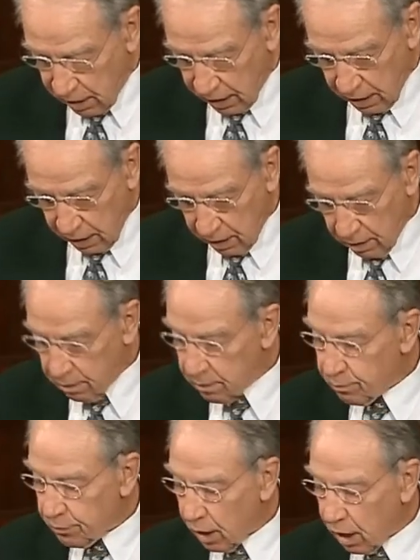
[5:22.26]
thinking
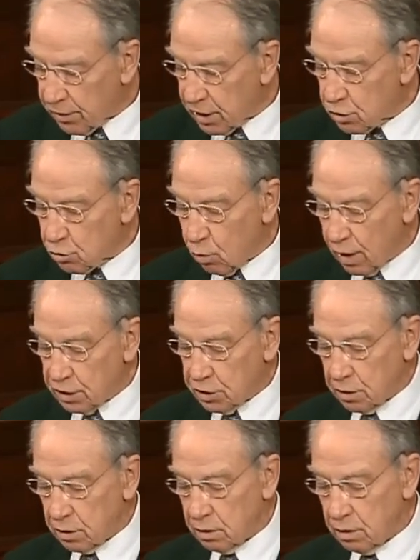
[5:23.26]
on this
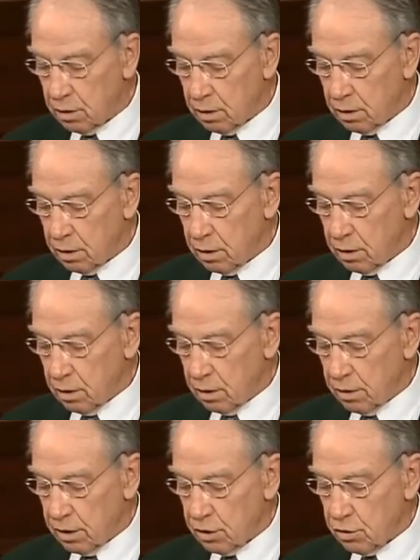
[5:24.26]
question.
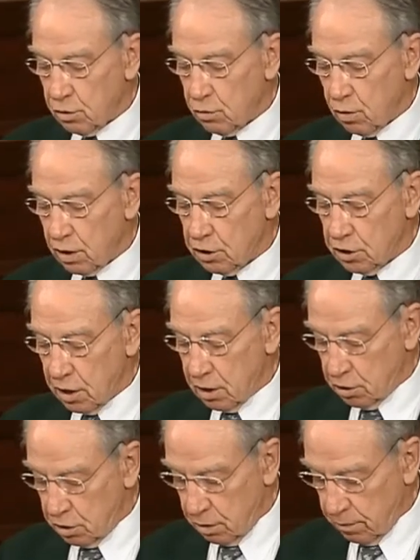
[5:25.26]
This is what
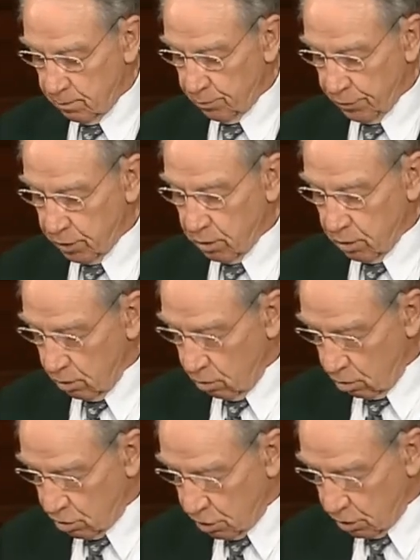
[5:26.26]
Judge
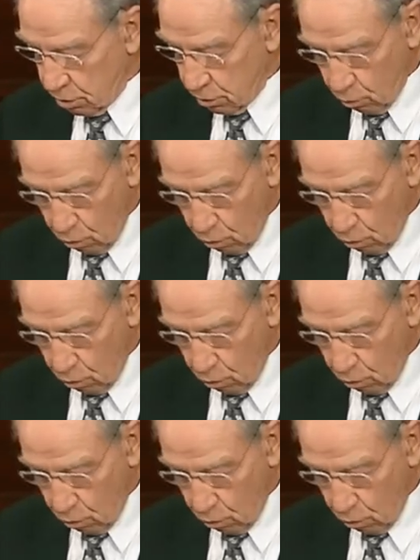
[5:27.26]
Gorsuch